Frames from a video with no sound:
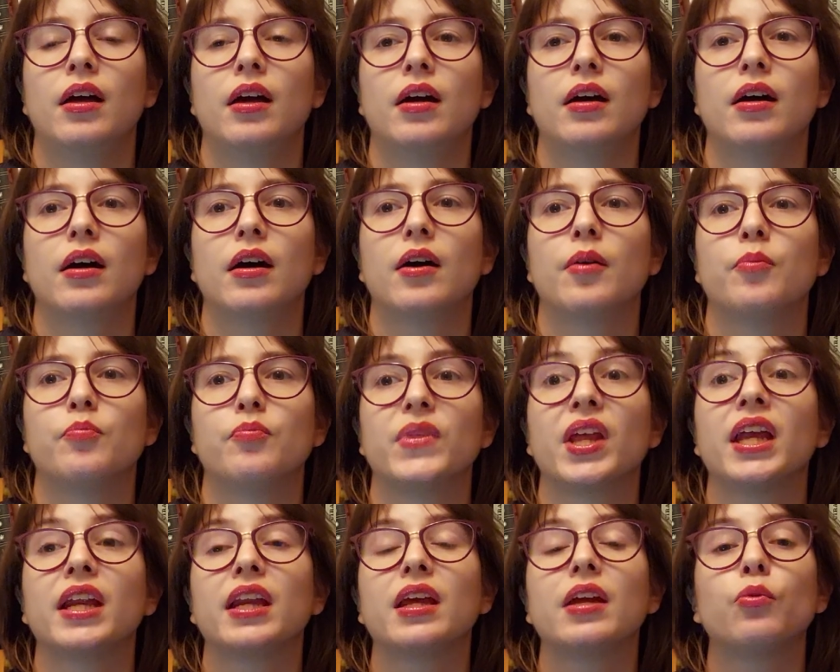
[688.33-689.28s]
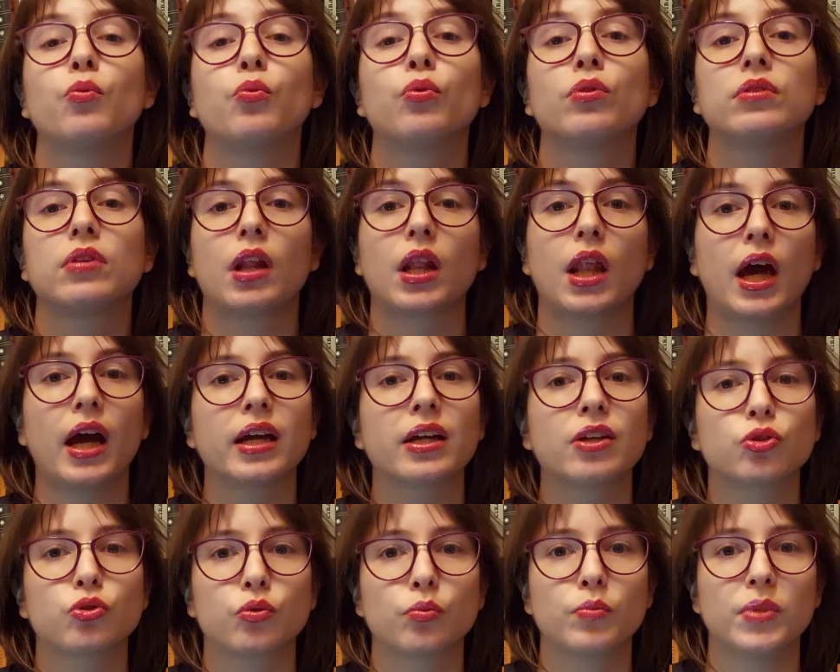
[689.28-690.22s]
um, and he would
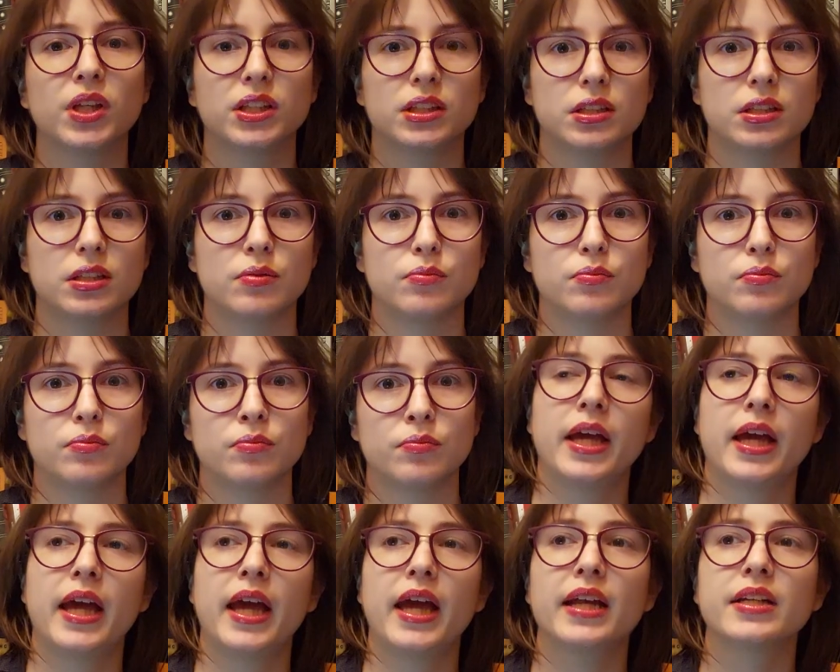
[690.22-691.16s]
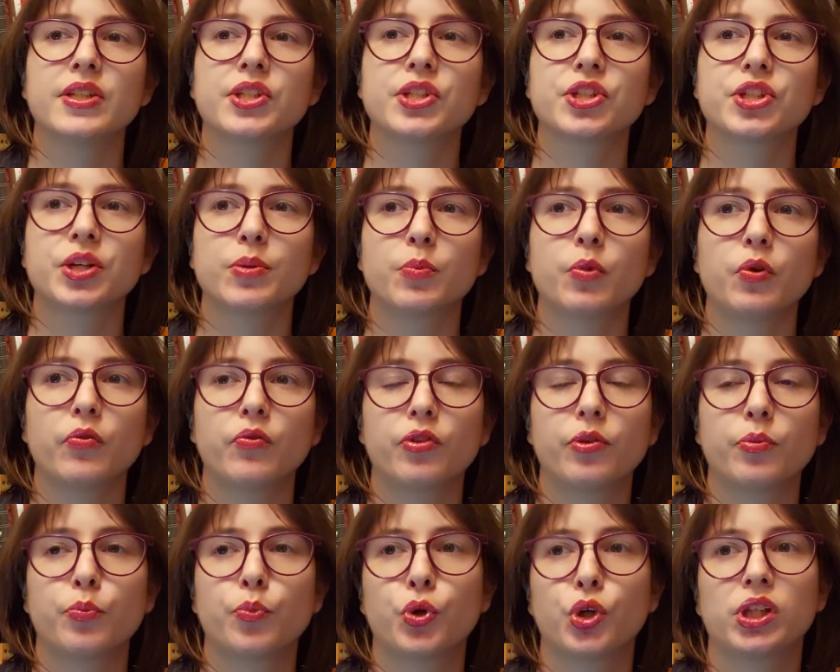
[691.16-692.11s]
like to meet him. And some of
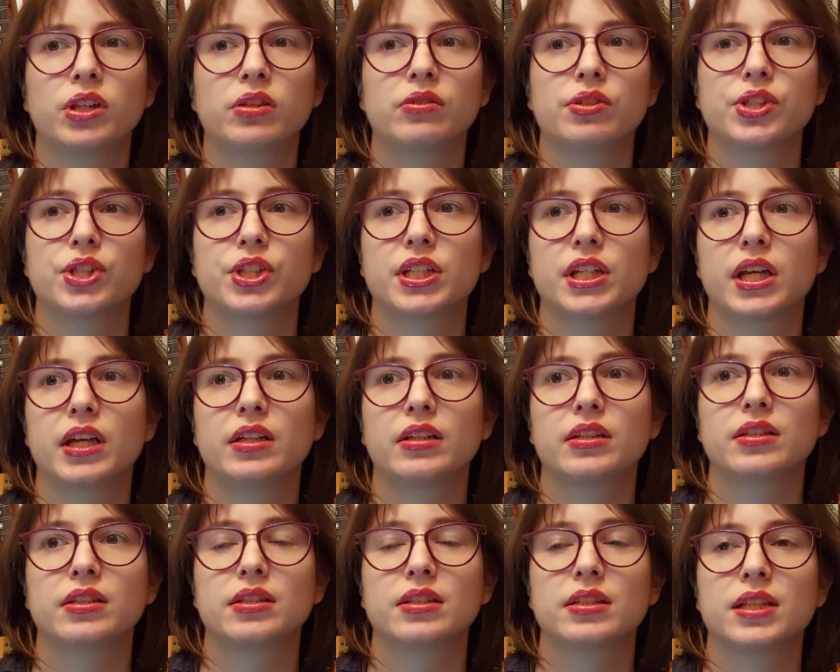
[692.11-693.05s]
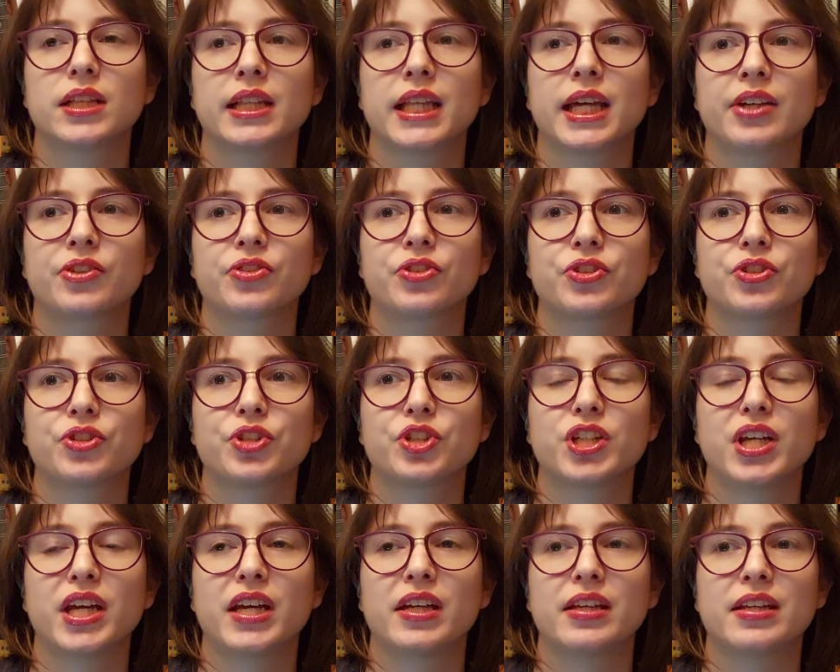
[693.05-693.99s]
the pointers that Lecter
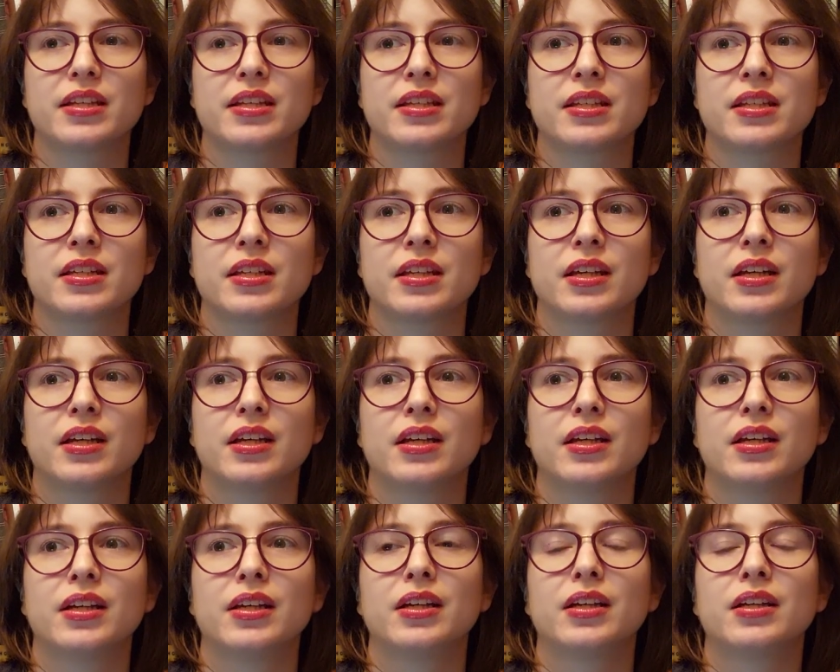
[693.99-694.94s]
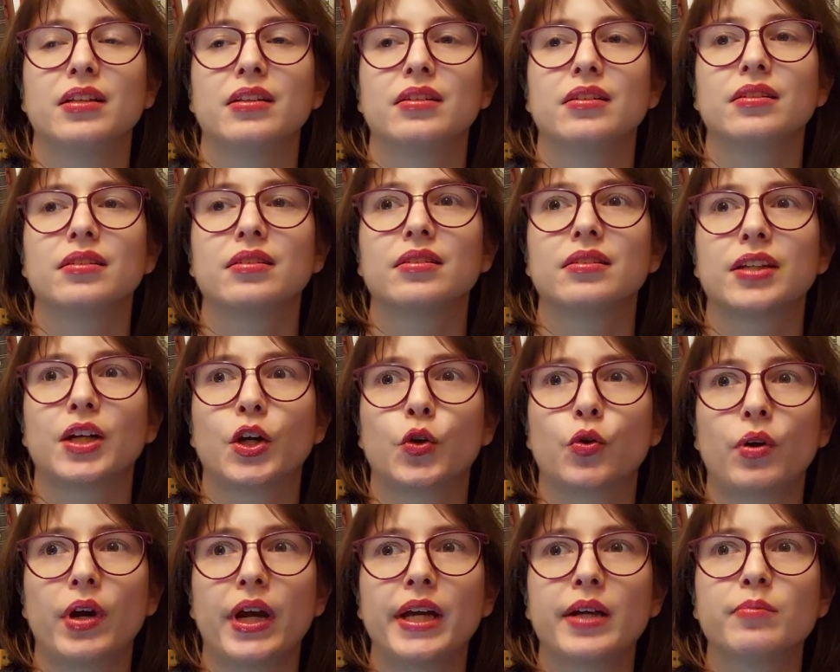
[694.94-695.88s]
says,
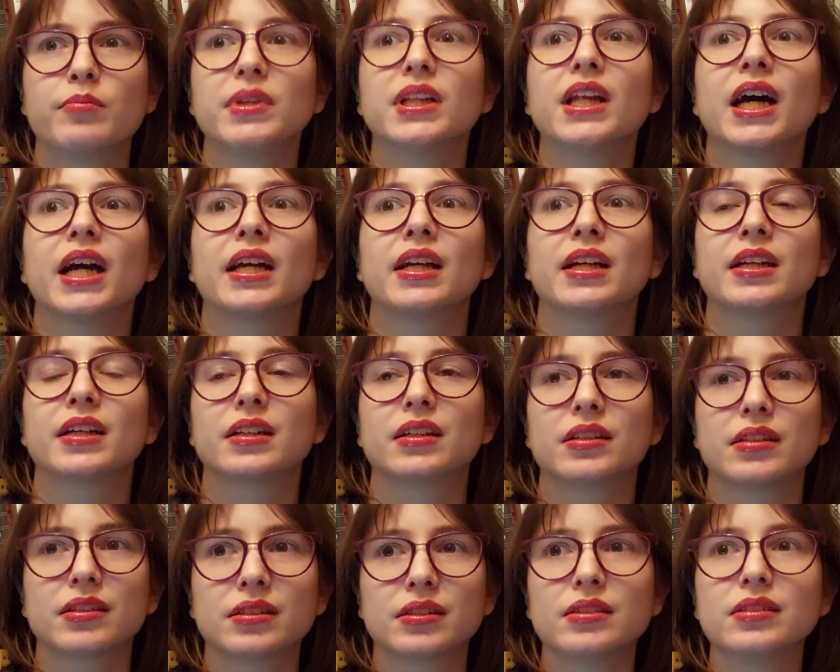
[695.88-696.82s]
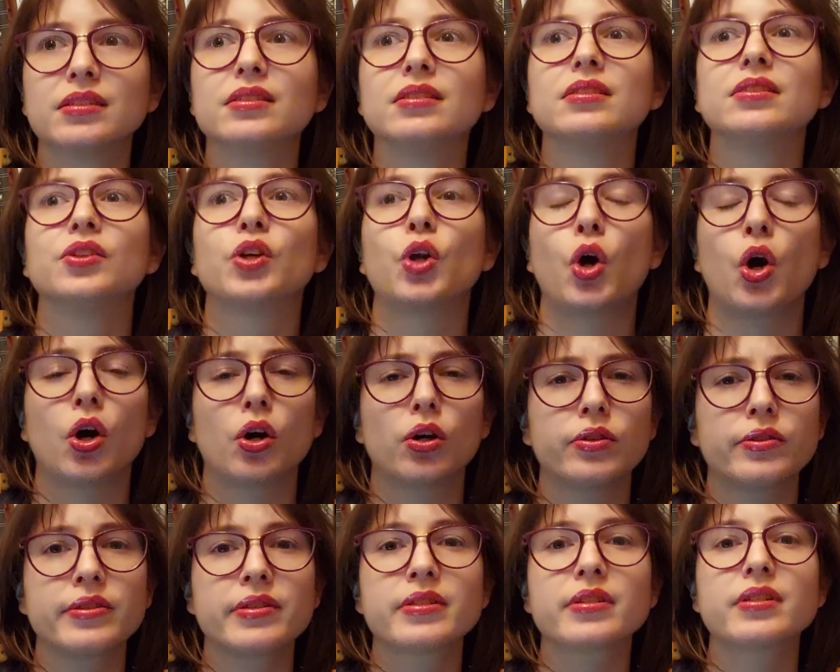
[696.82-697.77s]
Graham like uh,
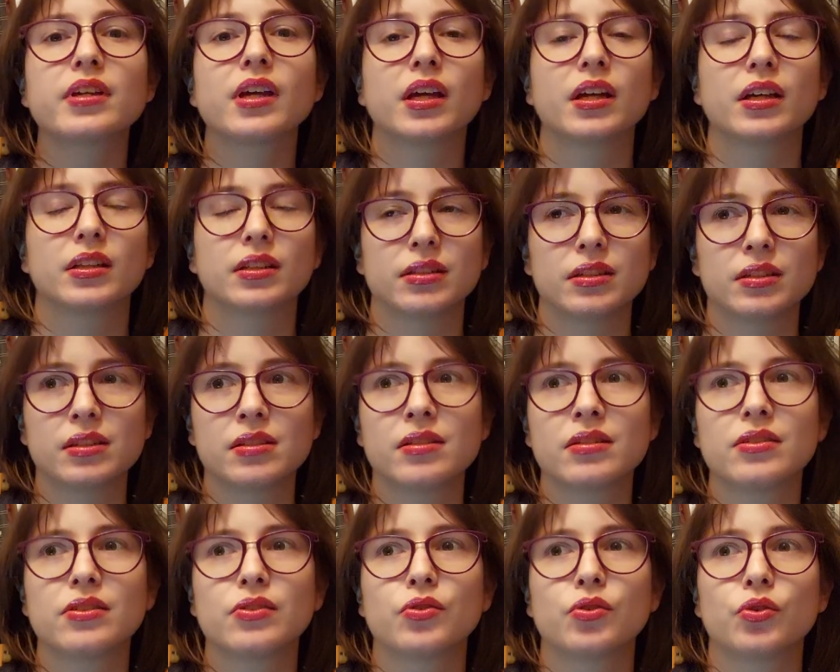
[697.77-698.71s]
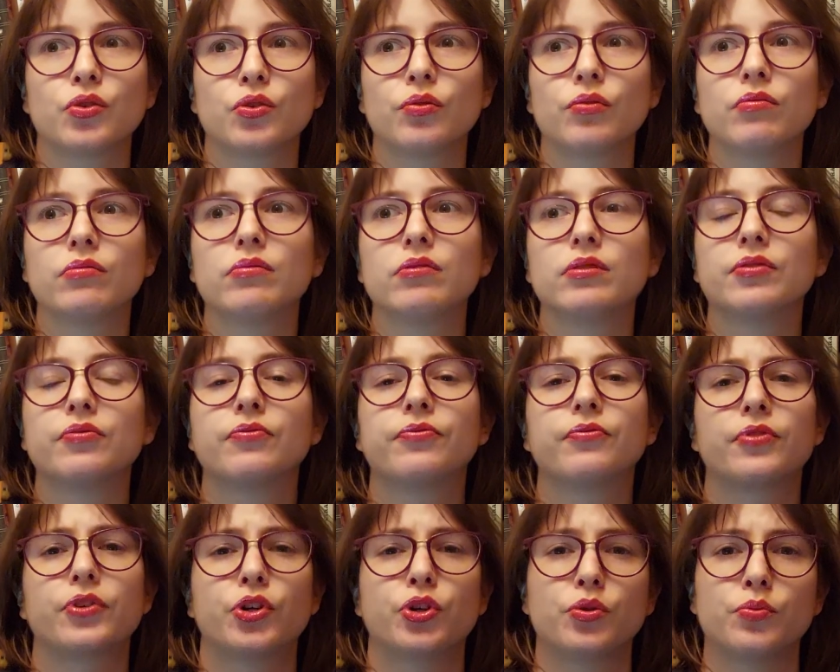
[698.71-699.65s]
nods and you know
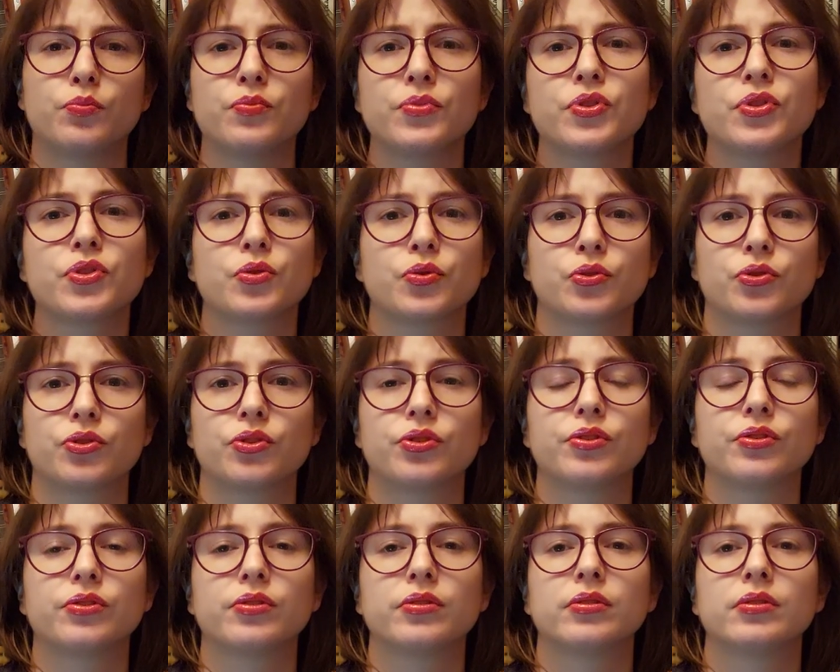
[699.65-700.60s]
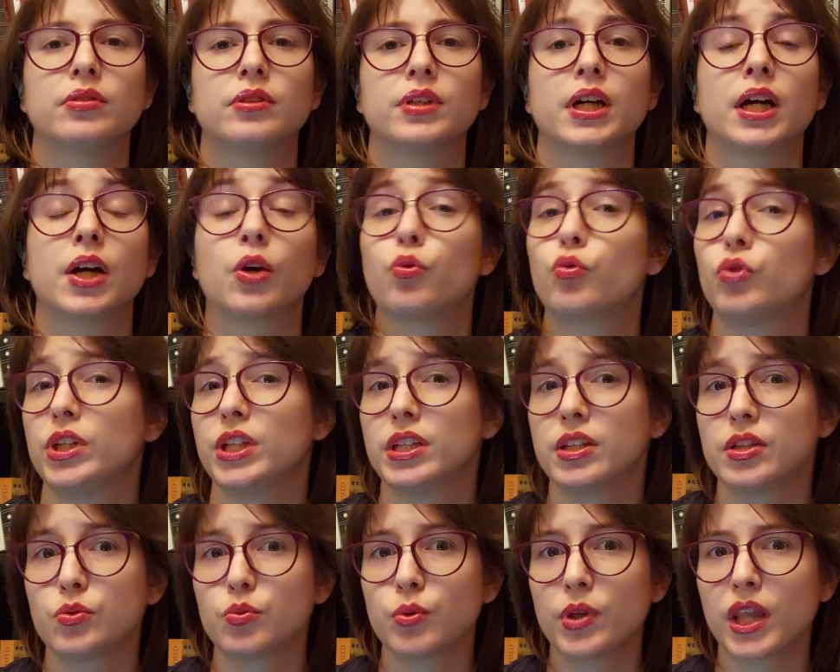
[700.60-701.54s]
affirms or
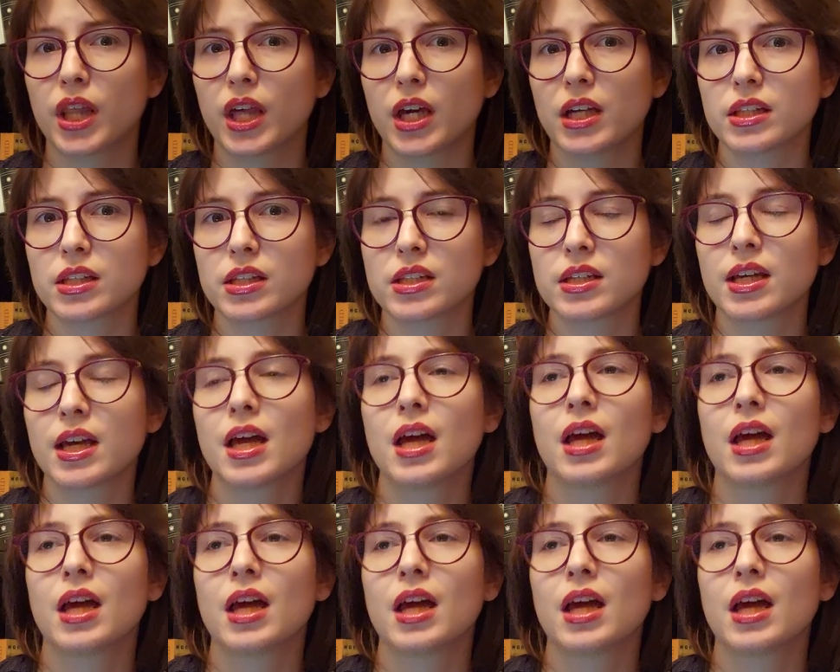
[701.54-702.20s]
agrees with it,